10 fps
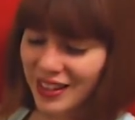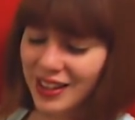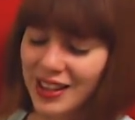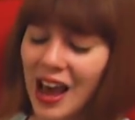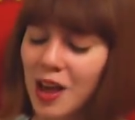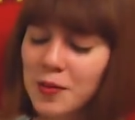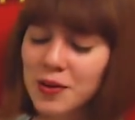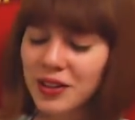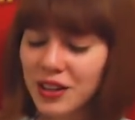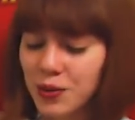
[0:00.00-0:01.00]
yeah, it'll be
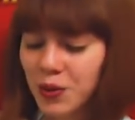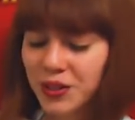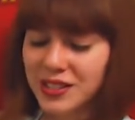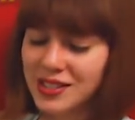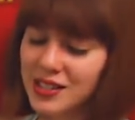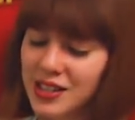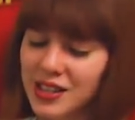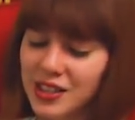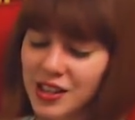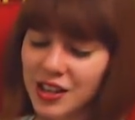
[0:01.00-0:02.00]
really cool to
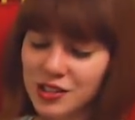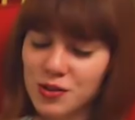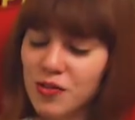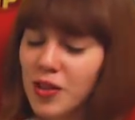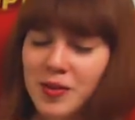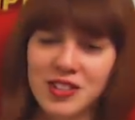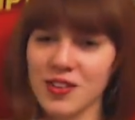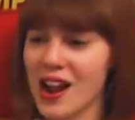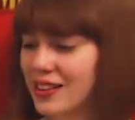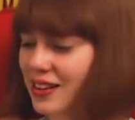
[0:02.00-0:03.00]
see the two of them
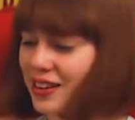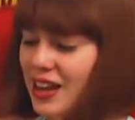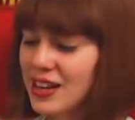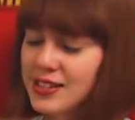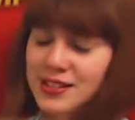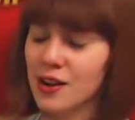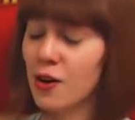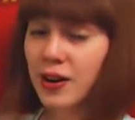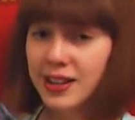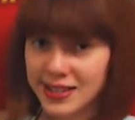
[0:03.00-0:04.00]
interacting again,
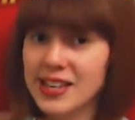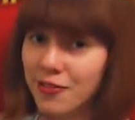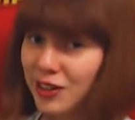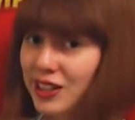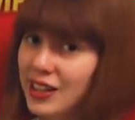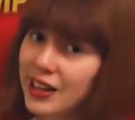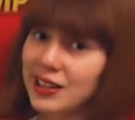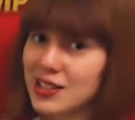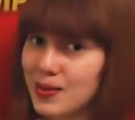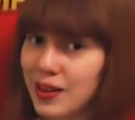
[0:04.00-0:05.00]
so definitely getting
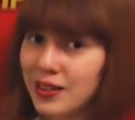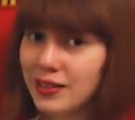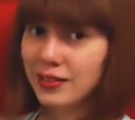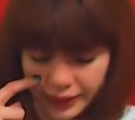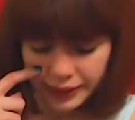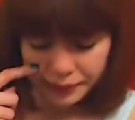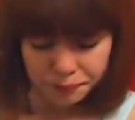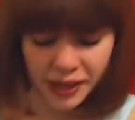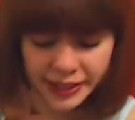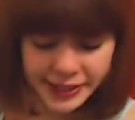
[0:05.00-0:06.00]
this one. But the